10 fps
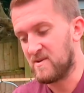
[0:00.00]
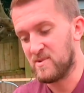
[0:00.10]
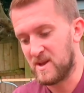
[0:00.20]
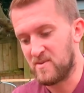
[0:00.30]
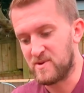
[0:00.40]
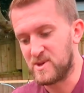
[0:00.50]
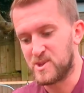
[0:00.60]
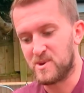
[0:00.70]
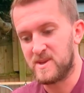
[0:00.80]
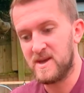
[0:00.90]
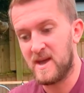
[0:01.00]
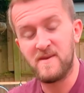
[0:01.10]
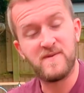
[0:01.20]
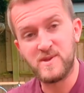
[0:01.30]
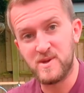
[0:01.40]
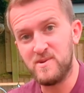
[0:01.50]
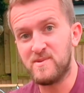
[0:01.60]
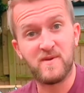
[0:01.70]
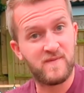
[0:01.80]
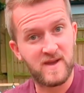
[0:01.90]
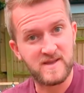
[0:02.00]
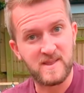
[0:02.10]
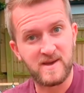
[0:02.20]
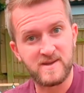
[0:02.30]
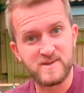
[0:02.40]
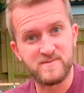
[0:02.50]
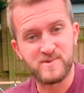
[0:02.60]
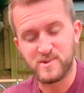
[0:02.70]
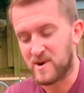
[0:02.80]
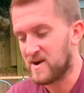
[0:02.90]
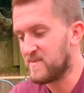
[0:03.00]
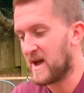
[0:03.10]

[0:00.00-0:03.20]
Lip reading: I really hope you enjoyed it, and if you do, don't forget to like and subscribe,